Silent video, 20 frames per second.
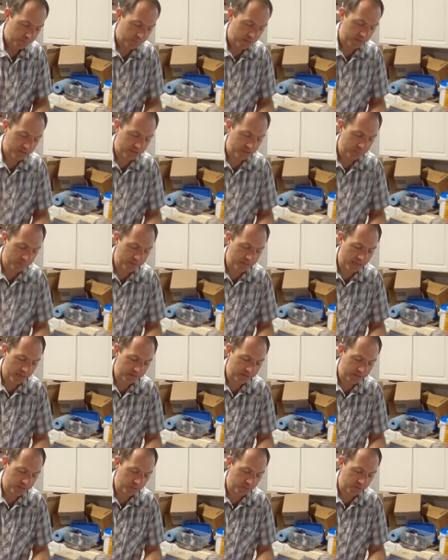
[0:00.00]
plus shipping
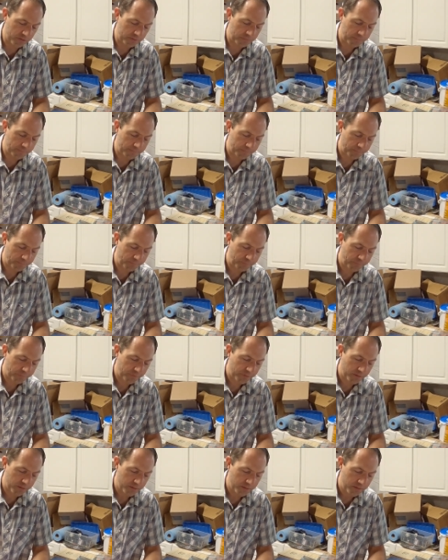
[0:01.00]
out the door.
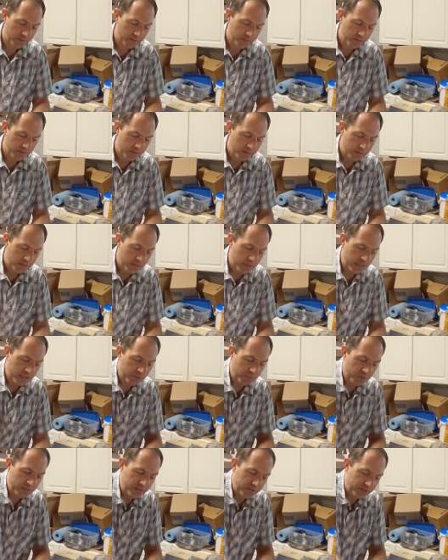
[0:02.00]

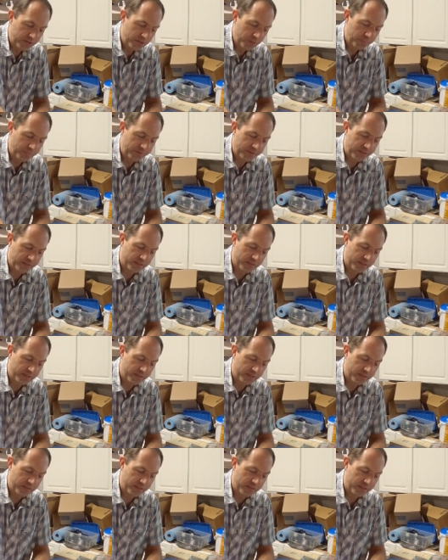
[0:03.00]
Next one is Super